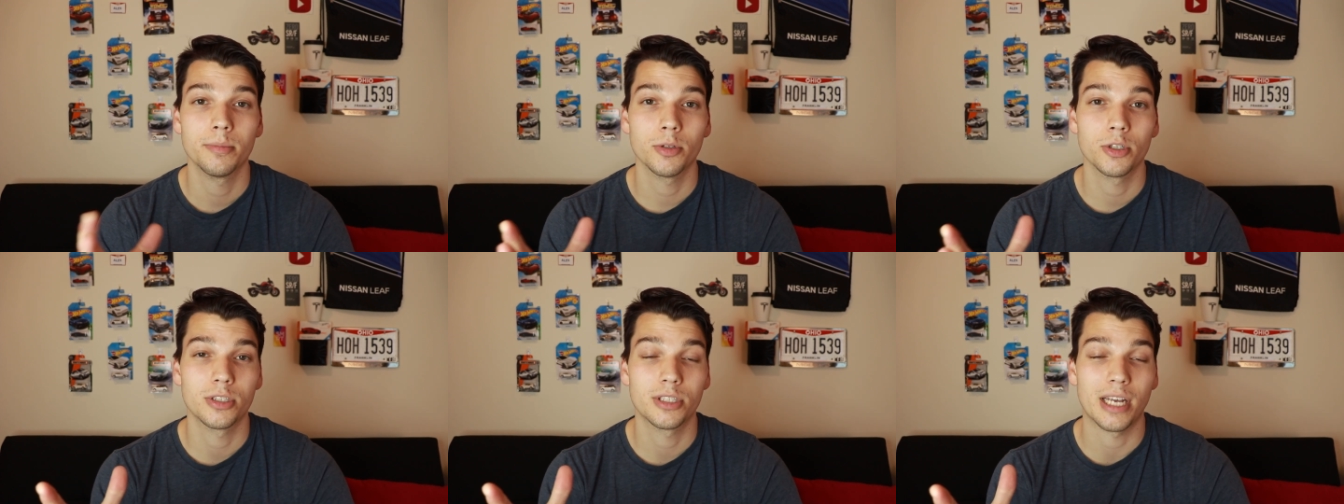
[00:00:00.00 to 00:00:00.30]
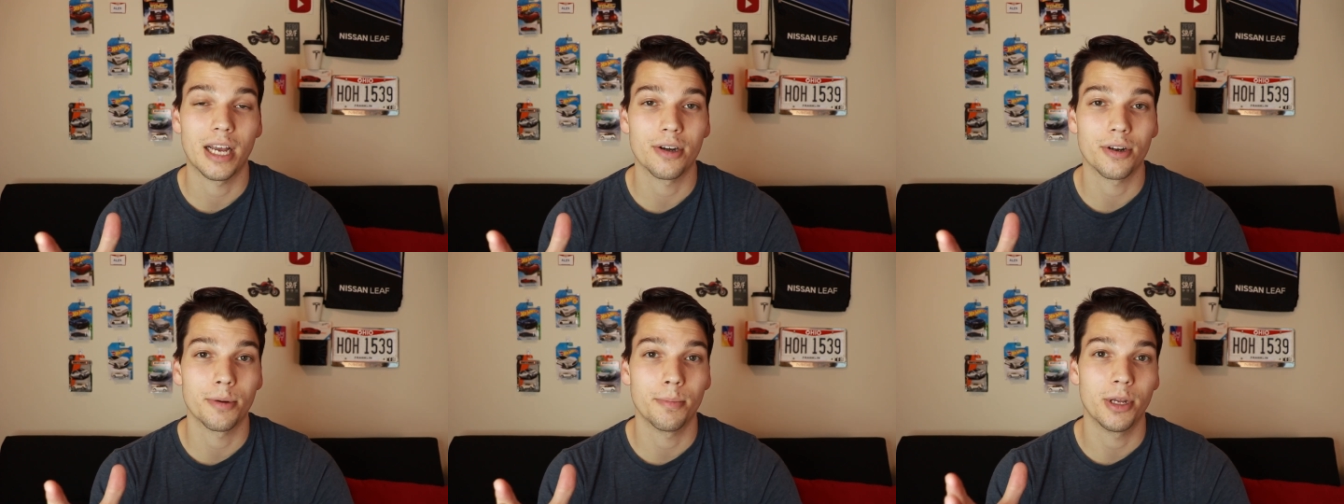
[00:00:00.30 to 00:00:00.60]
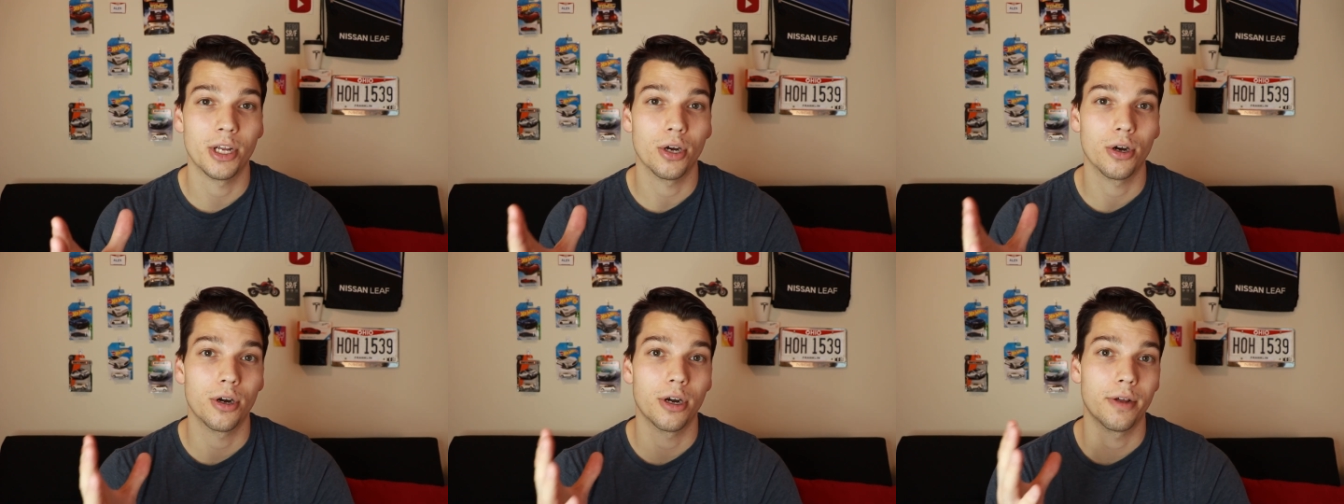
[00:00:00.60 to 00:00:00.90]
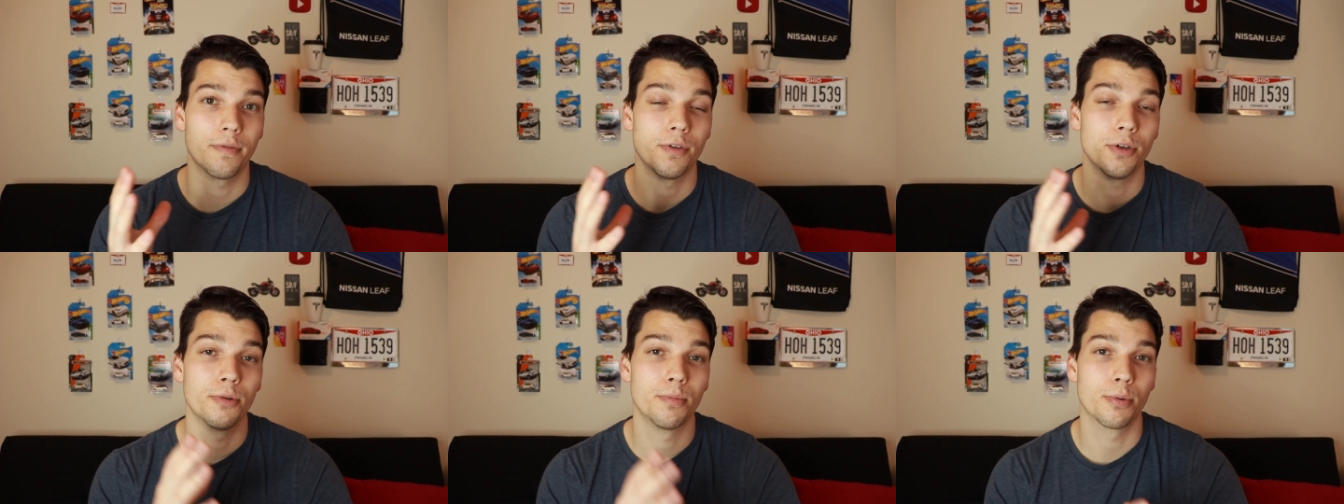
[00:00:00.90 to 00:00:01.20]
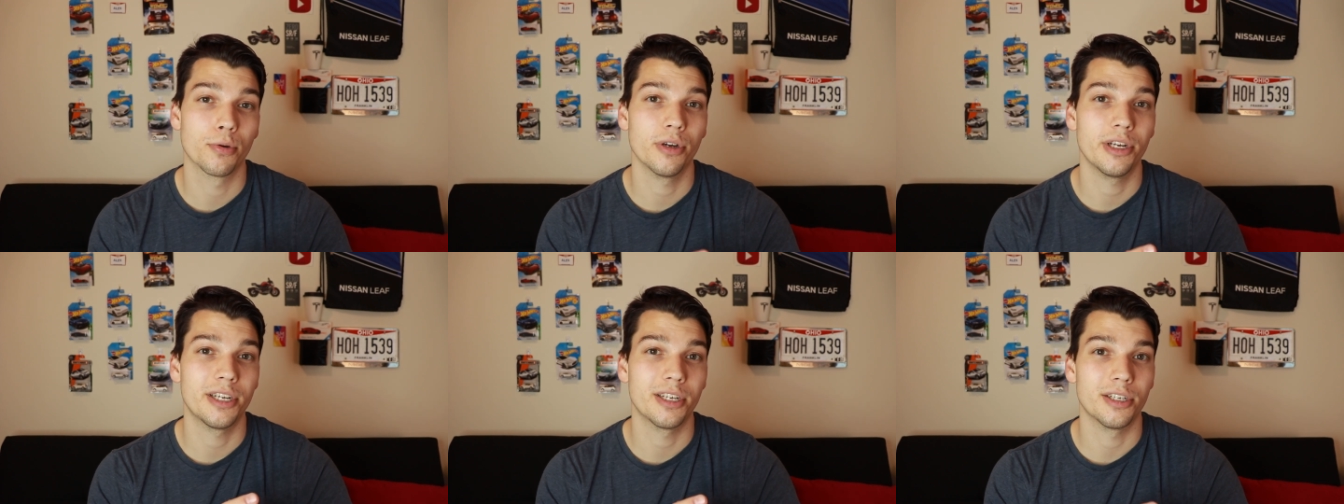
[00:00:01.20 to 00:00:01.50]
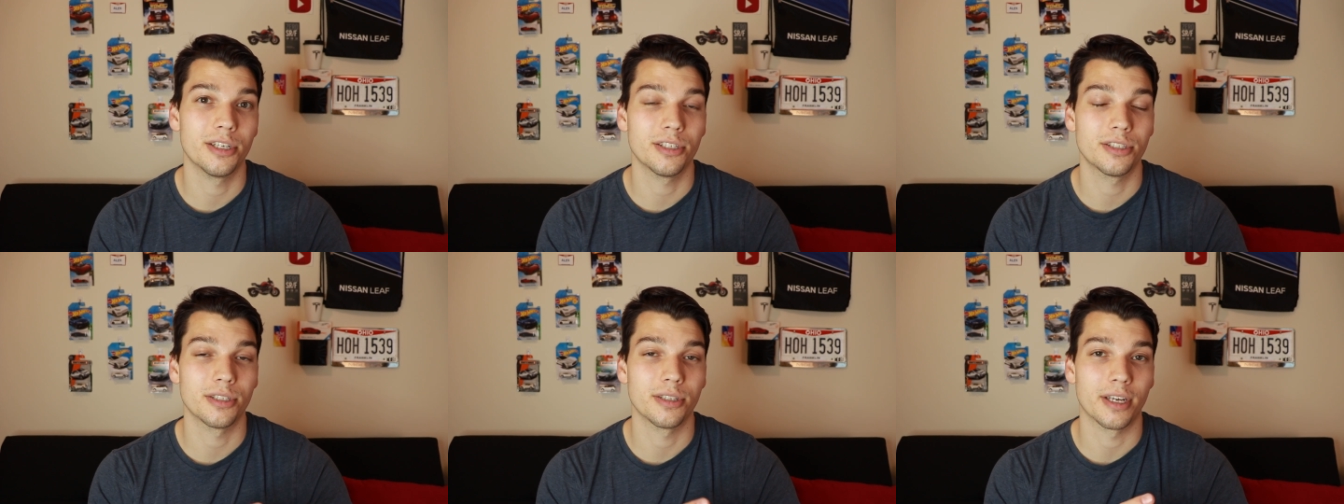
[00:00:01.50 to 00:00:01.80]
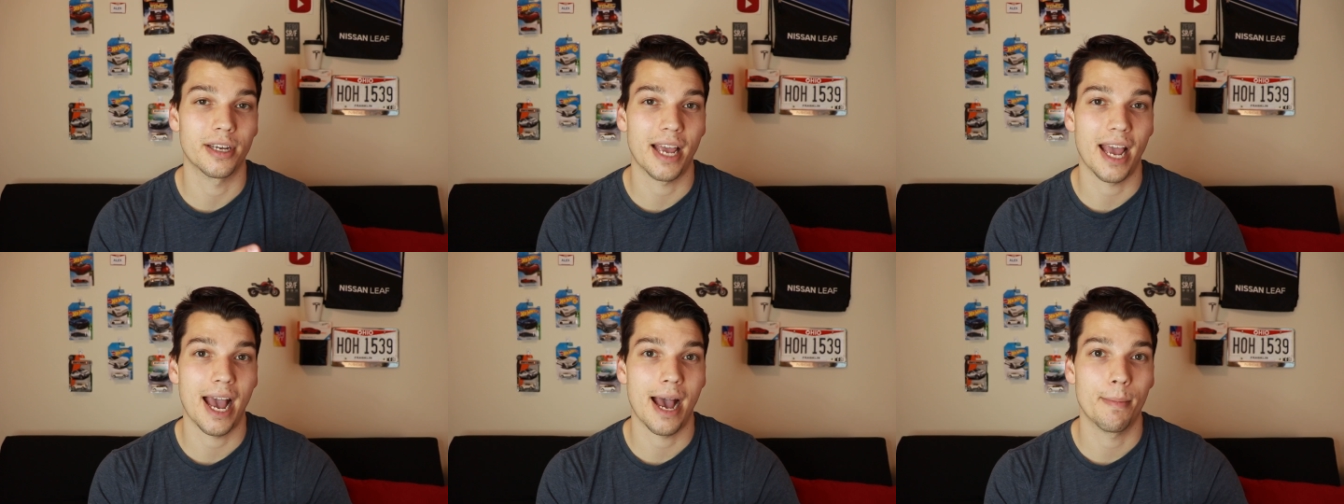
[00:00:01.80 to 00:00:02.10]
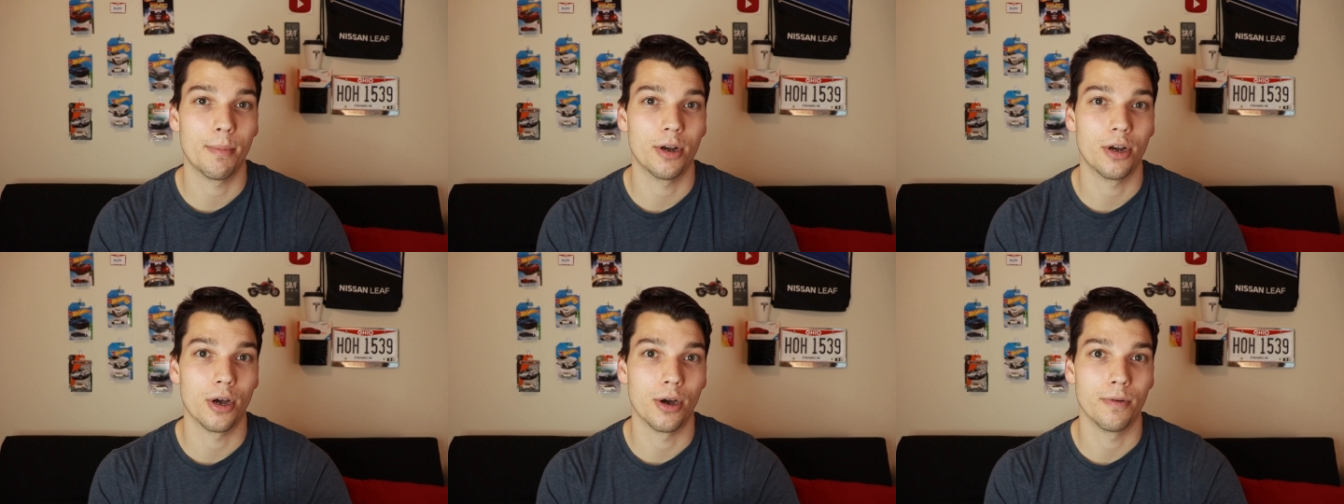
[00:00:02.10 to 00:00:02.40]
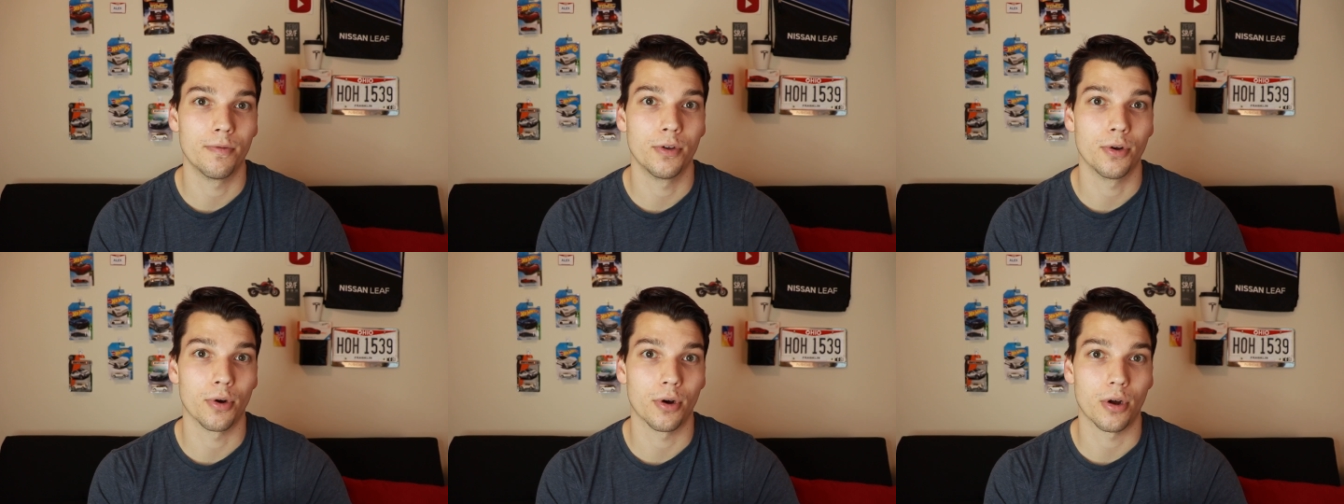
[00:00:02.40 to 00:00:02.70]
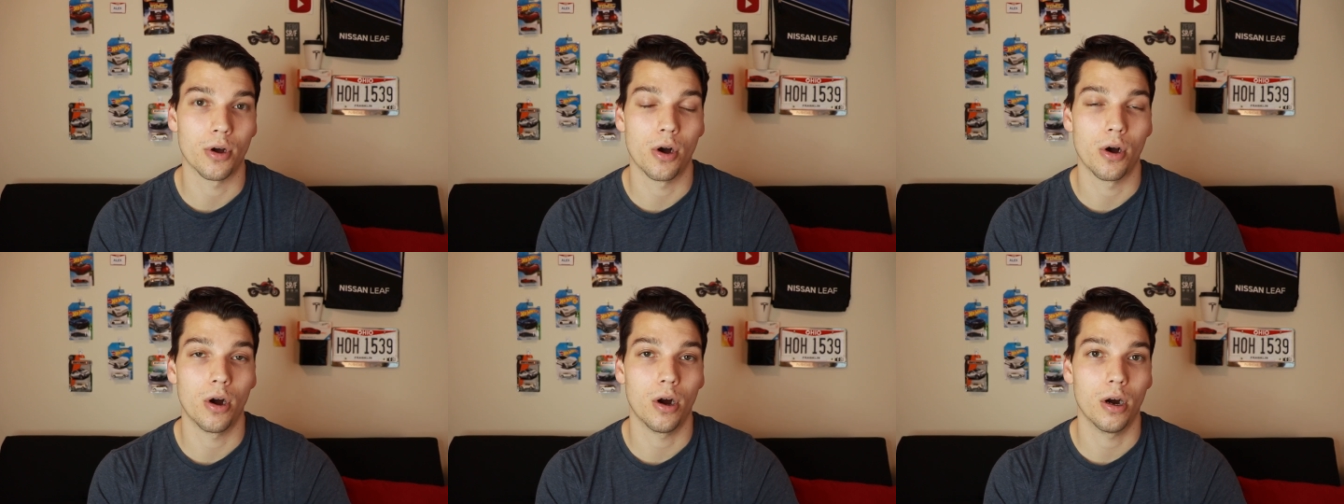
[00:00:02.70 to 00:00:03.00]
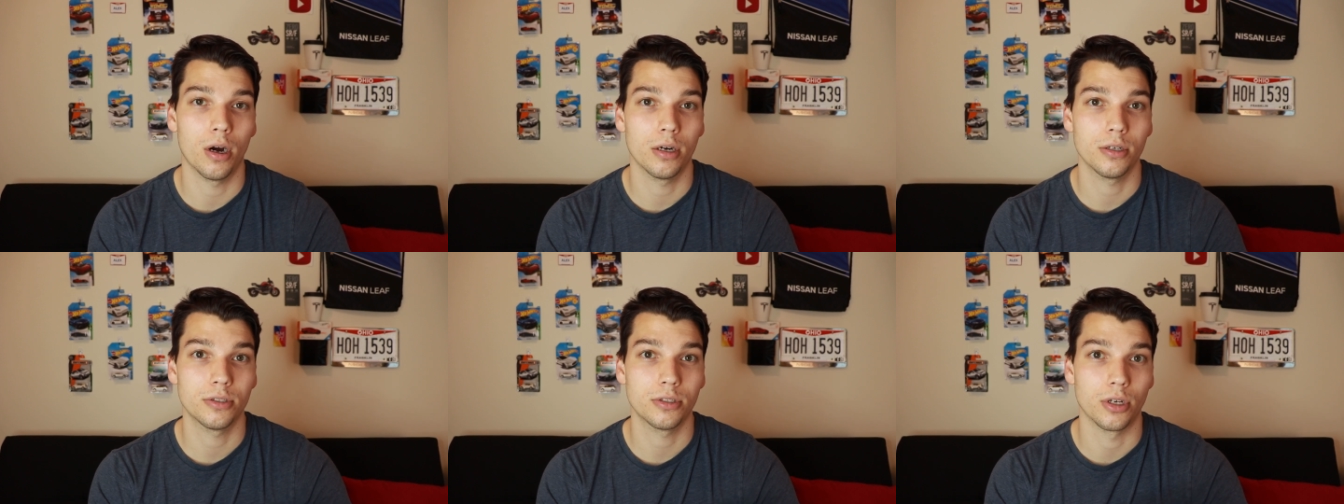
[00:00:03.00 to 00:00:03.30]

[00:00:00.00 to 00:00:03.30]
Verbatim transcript: Similar sound can be heard if you precondition the cabin of your car.